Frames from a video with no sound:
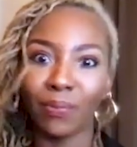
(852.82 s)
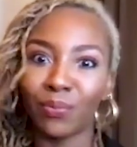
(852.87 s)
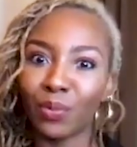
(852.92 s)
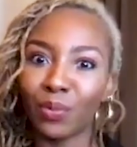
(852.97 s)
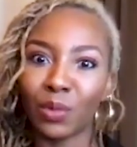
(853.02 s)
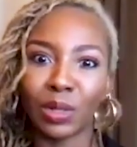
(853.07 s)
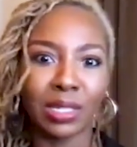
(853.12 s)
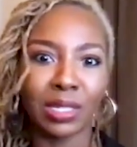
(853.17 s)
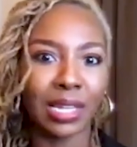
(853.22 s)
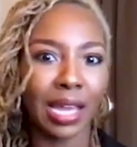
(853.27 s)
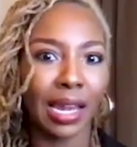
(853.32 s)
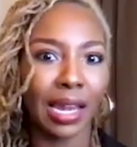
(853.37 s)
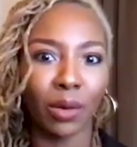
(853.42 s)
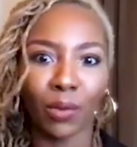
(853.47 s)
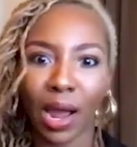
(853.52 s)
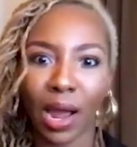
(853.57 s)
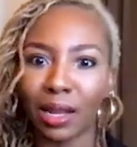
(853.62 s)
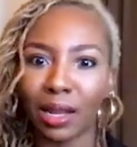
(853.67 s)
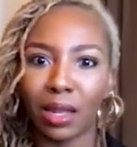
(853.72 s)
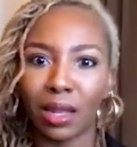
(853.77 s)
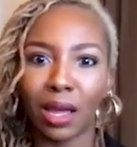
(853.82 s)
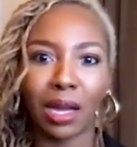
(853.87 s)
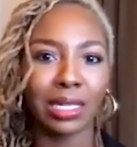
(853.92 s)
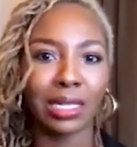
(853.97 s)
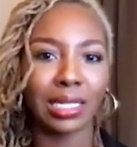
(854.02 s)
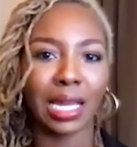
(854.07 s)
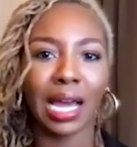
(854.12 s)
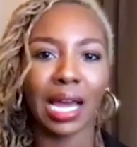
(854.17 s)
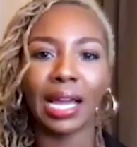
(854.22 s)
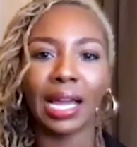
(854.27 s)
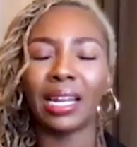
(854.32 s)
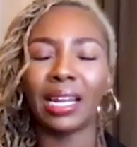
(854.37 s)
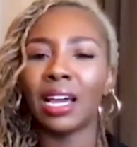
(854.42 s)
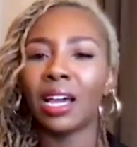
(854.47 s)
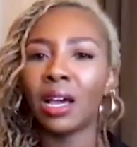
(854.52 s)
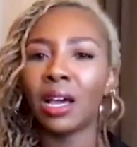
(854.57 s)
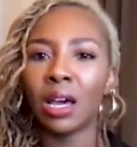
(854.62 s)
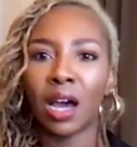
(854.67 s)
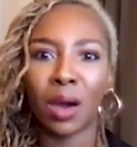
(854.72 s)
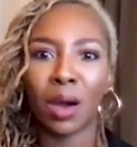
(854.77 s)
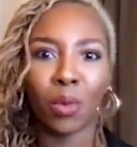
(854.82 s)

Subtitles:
standing right alongside a